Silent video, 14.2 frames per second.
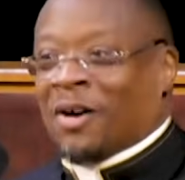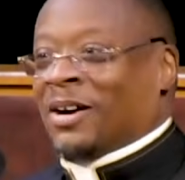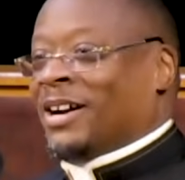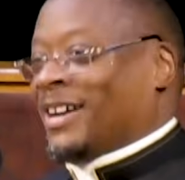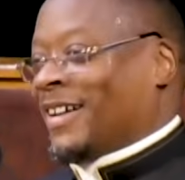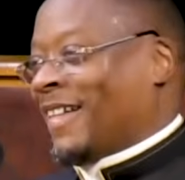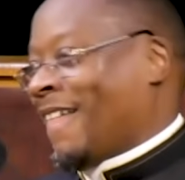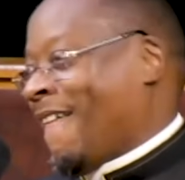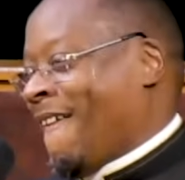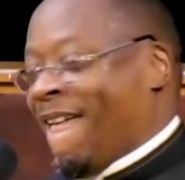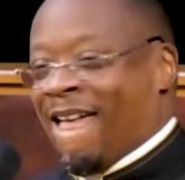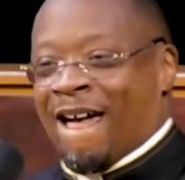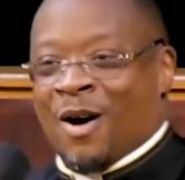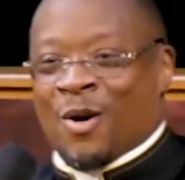know.
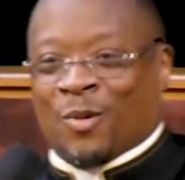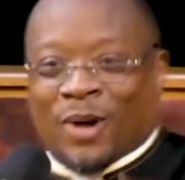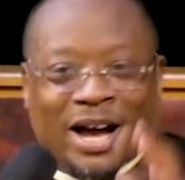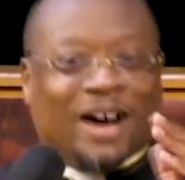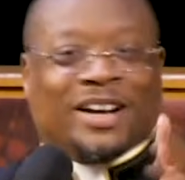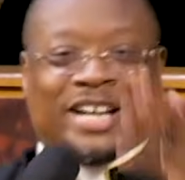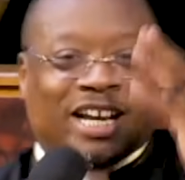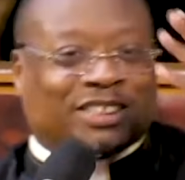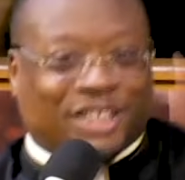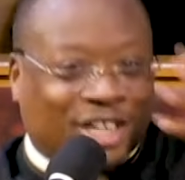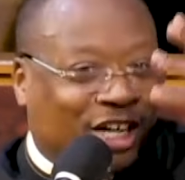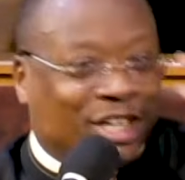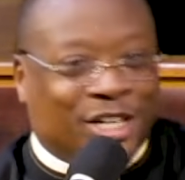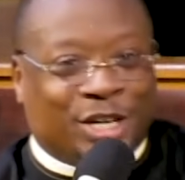Well, here's
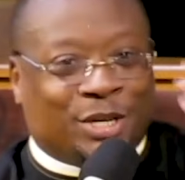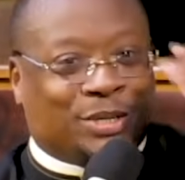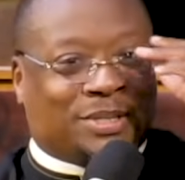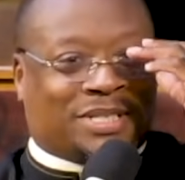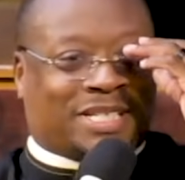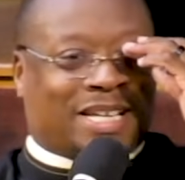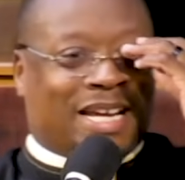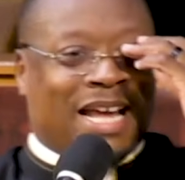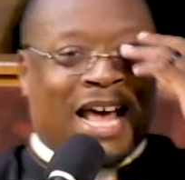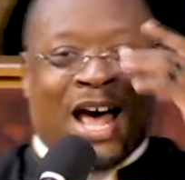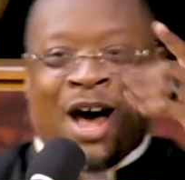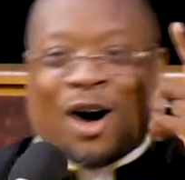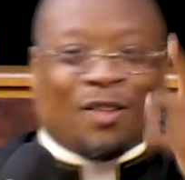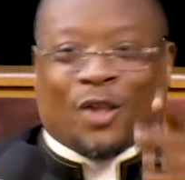the good news.
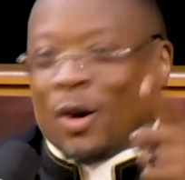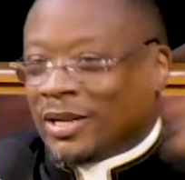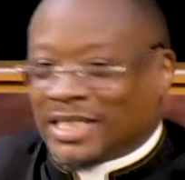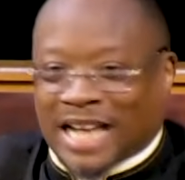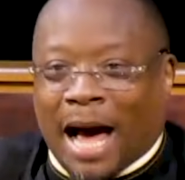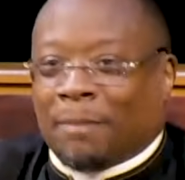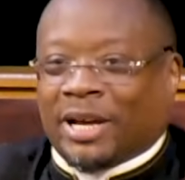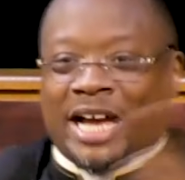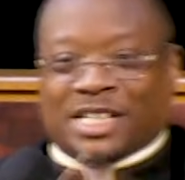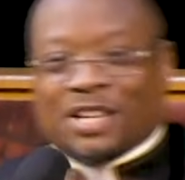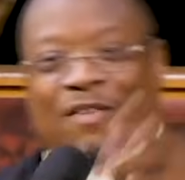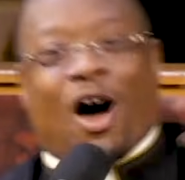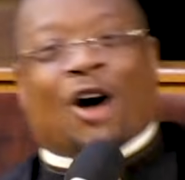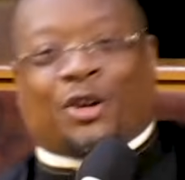Although it's the
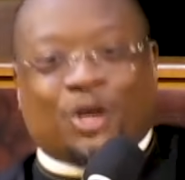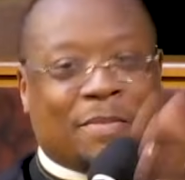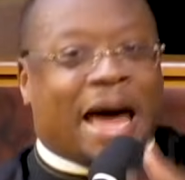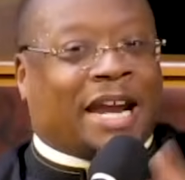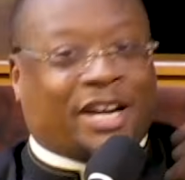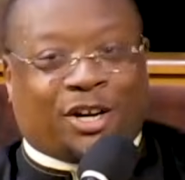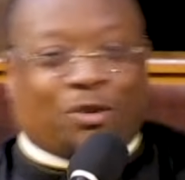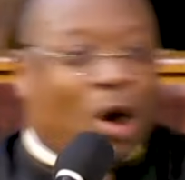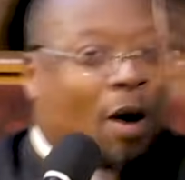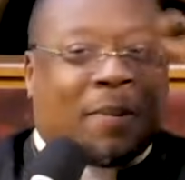obligation of all humanity to